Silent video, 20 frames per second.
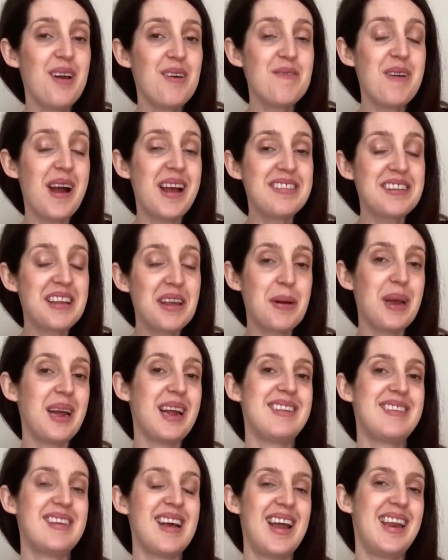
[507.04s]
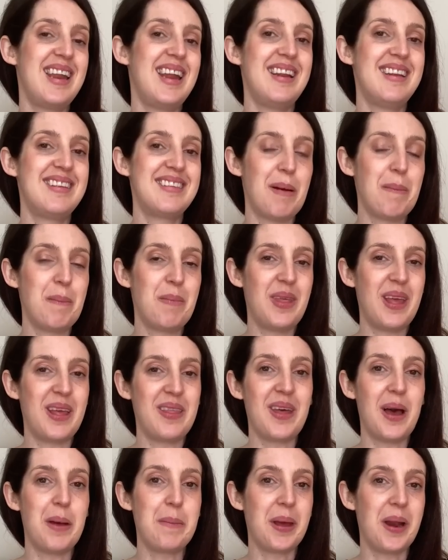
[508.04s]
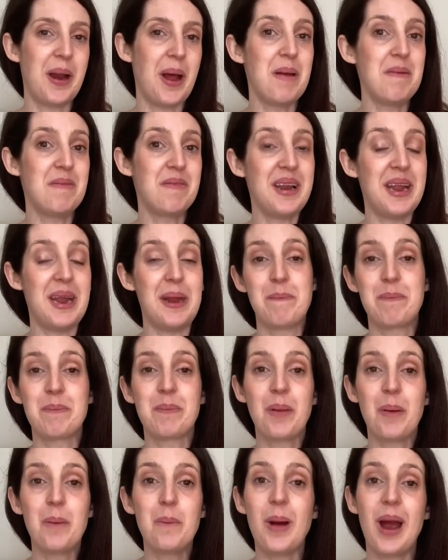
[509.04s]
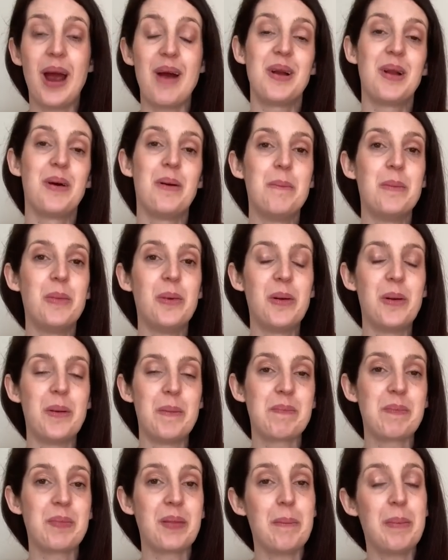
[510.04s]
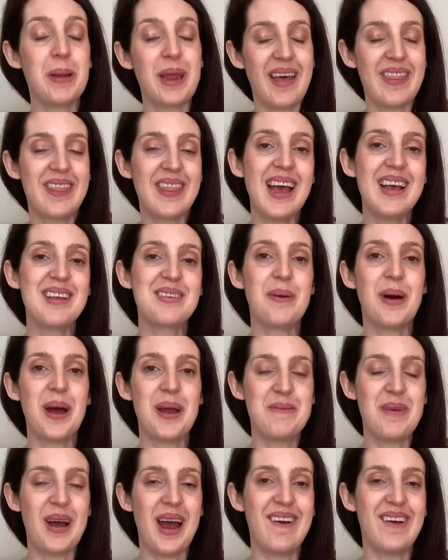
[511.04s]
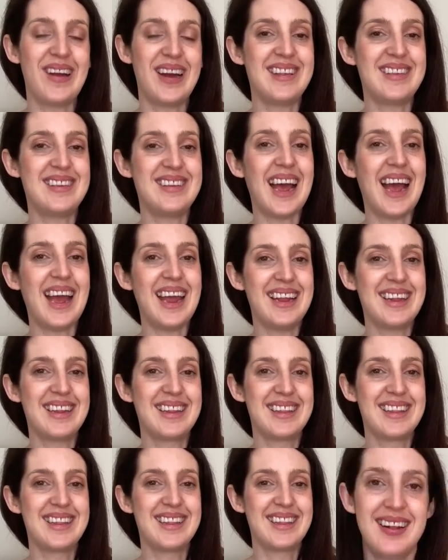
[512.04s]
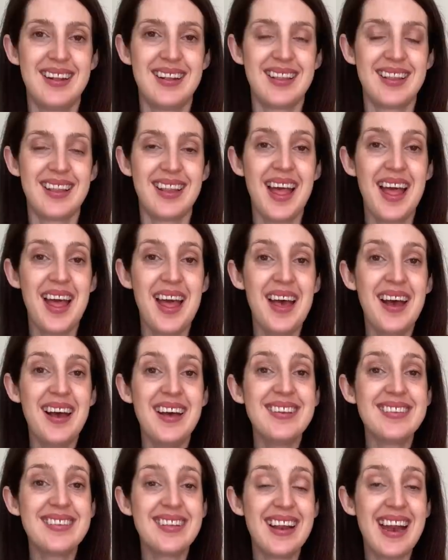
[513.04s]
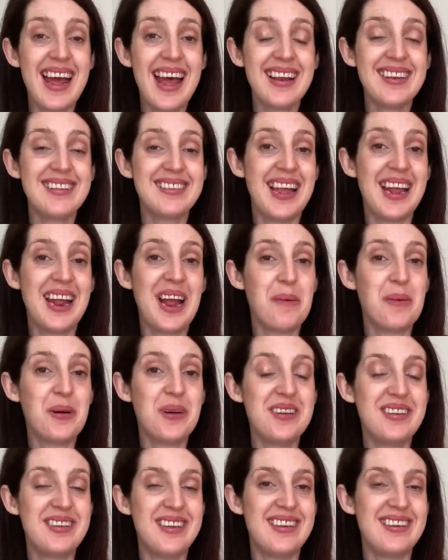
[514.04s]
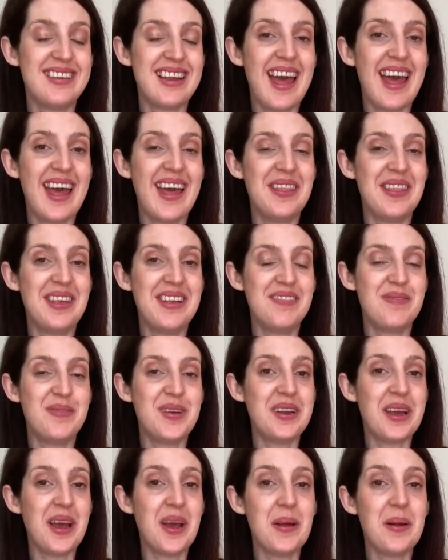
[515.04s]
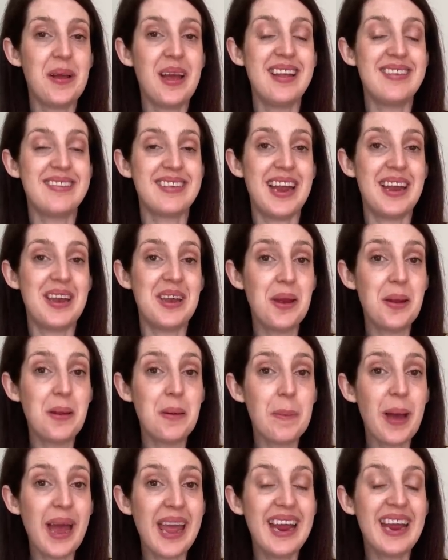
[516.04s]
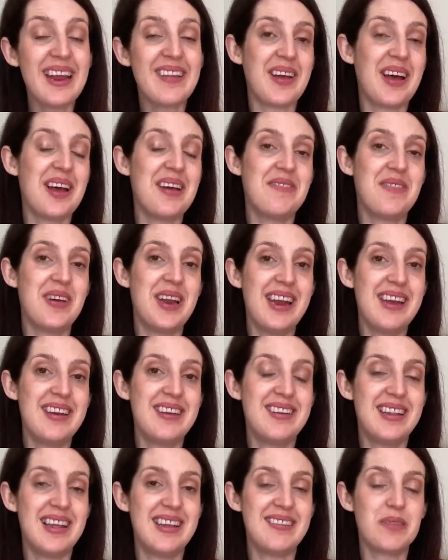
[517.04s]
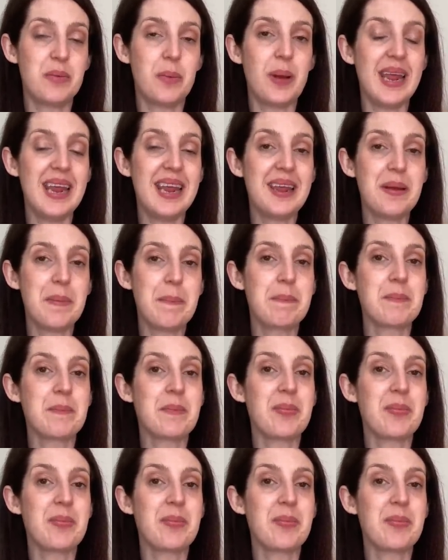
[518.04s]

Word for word: rescue it and turn it into something that I'm going to hopefully wear a lot more. But yeah, that is what I'm wearing today. So the next thing I wanted to share in this video is a new make that I finished this week.